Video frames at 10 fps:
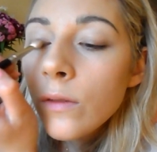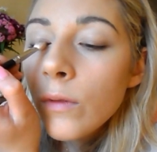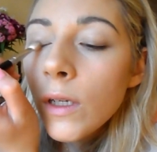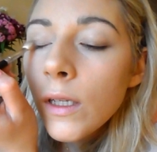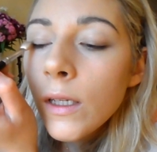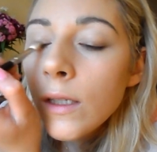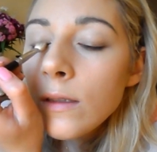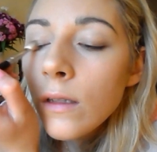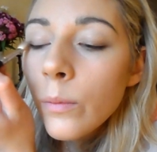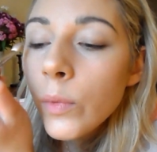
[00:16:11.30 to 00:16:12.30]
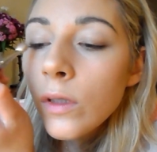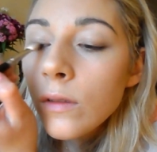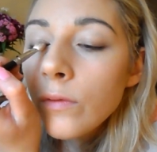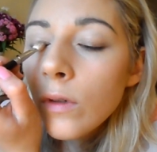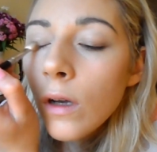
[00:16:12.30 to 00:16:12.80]
This really is a
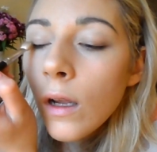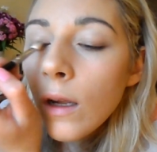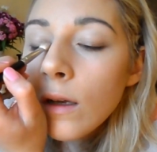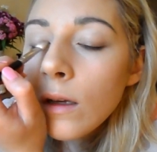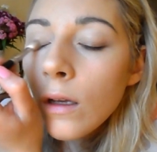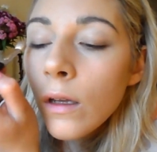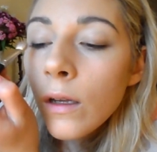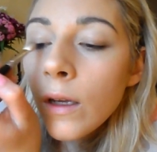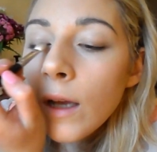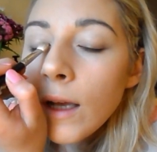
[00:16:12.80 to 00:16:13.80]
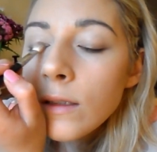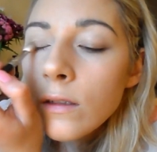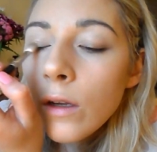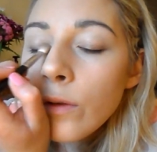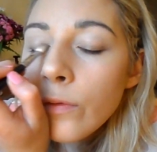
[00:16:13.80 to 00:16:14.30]
beautiful colour.
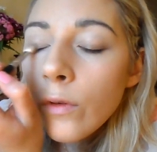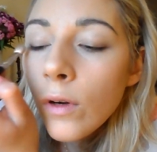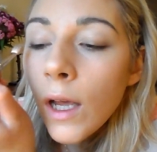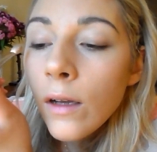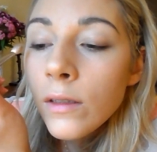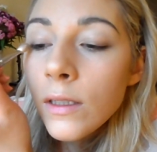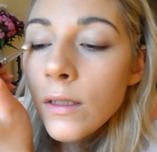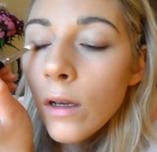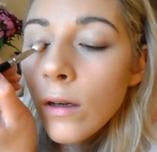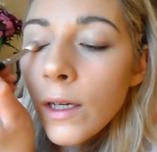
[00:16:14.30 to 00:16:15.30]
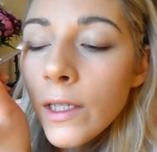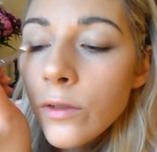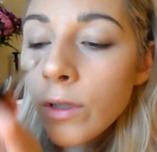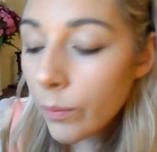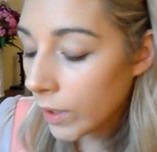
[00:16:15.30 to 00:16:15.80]
Has no fallout, it's not
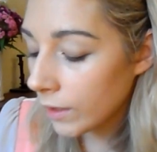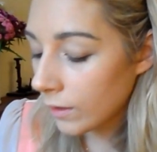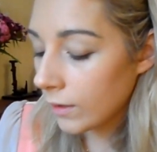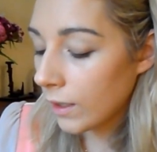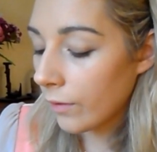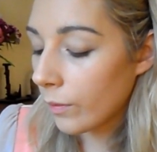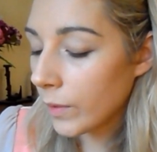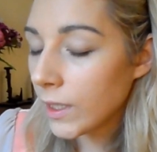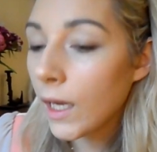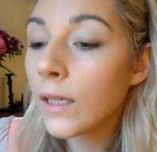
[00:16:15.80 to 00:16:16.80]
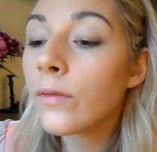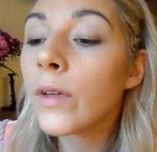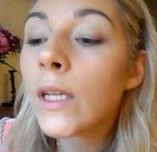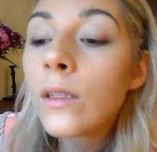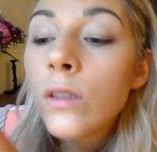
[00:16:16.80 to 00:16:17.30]
glittery, but it does have a metallic
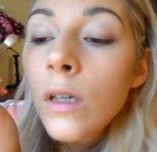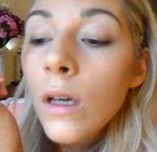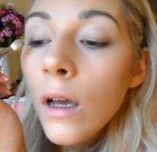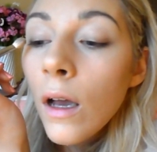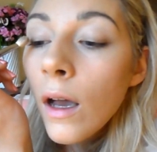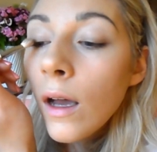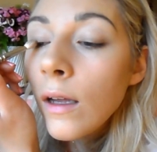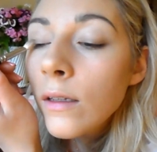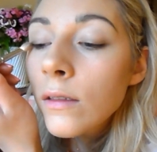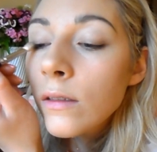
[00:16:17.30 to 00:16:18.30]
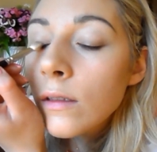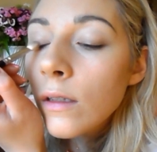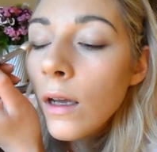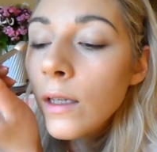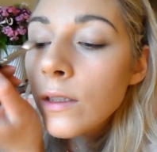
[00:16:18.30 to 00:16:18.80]
finish, and
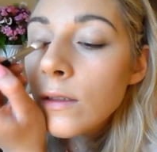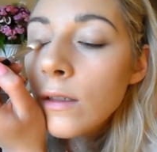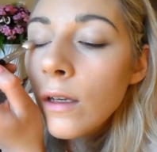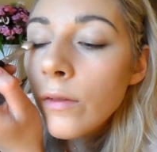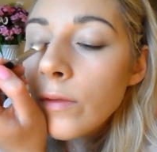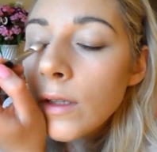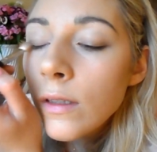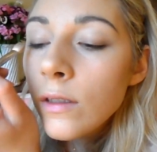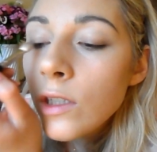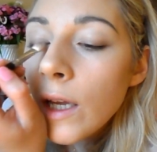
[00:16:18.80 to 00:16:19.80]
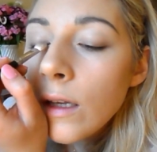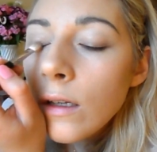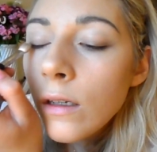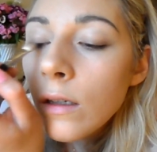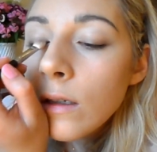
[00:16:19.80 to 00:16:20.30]
I just love this
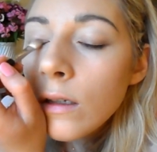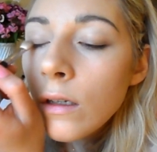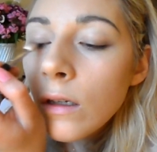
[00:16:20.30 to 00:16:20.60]
shade.